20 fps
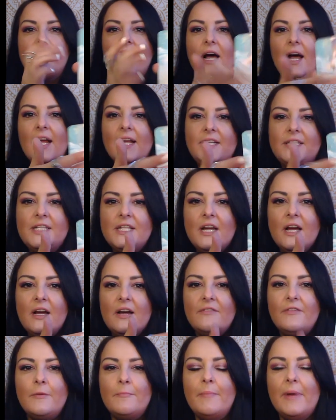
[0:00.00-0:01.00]
the idea
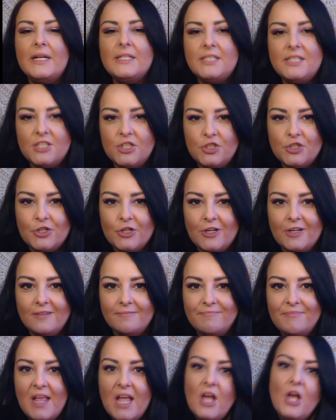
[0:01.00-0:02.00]
of a
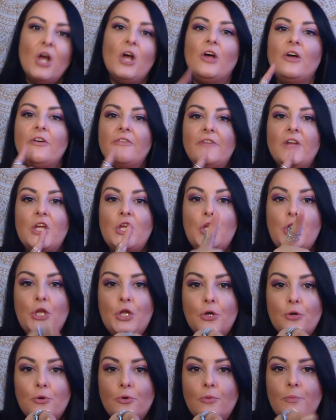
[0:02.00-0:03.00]
messenger of
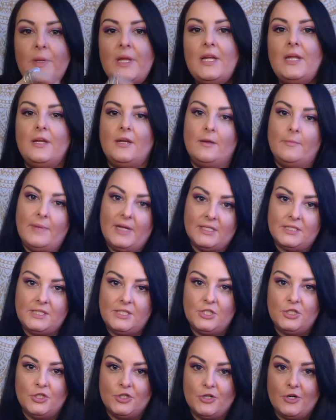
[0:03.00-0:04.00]
you being a
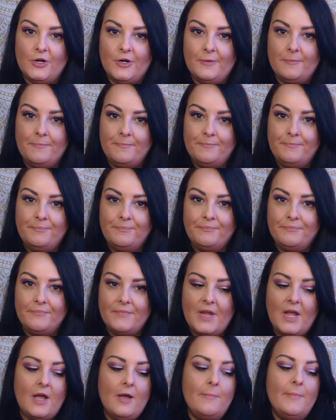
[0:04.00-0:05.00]
messenger
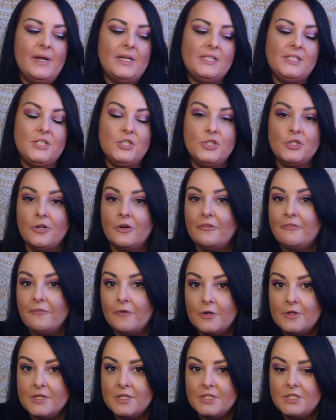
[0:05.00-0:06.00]
a messenger
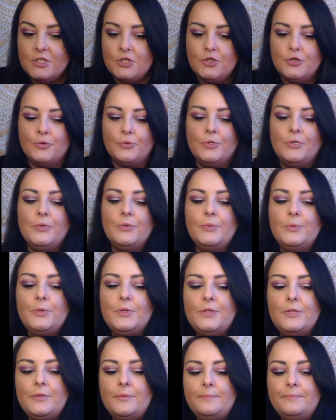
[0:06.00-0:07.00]
for this
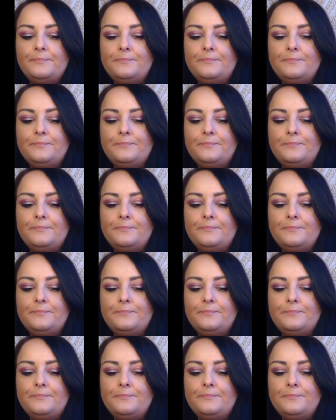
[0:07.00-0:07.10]
truth.